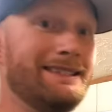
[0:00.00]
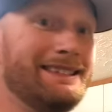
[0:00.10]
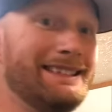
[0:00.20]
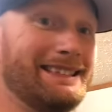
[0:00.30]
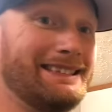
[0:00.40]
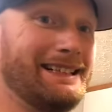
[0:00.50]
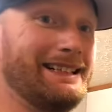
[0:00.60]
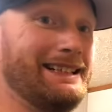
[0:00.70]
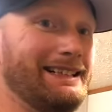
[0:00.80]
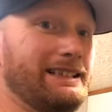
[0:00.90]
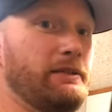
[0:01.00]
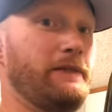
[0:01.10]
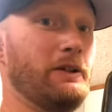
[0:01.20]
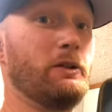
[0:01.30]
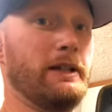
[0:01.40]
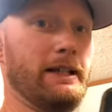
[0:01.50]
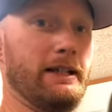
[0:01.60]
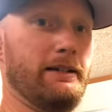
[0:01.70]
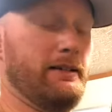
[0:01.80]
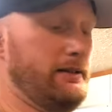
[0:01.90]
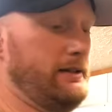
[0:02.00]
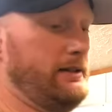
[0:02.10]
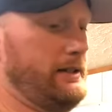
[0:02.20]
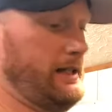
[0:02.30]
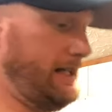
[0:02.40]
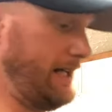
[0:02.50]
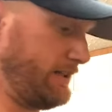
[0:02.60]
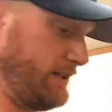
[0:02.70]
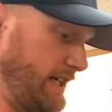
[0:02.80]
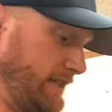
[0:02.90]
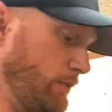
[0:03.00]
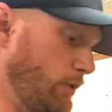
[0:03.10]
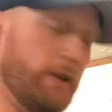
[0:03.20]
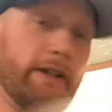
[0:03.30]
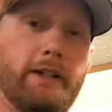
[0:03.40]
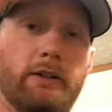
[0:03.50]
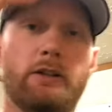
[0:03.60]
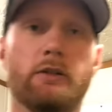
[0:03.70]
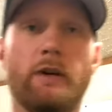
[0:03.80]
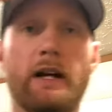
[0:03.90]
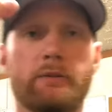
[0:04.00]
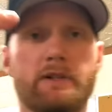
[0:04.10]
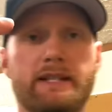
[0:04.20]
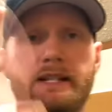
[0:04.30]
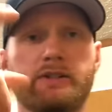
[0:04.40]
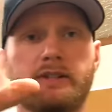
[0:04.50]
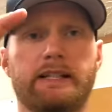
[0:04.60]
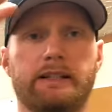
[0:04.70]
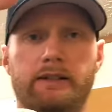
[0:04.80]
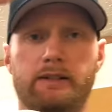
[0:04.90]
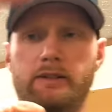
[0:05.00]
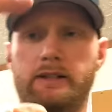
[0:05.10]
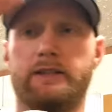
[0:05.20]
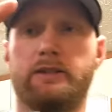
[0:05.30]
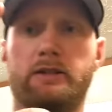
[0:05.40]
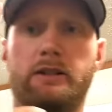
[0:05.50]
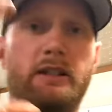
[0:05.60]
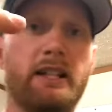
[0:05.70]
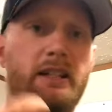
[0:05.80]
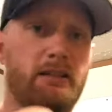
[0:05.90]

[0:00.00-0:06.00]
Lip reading: this thing is a field kit, and actually has more than little round ones they used to, get.